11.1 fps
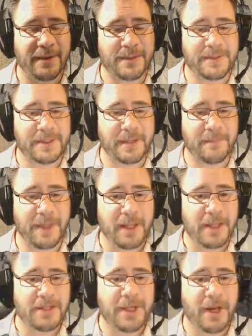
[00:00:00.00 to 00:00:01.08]
it's done.
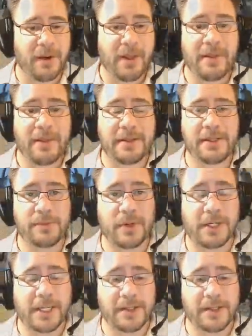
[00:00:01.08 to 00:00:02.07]
So this is working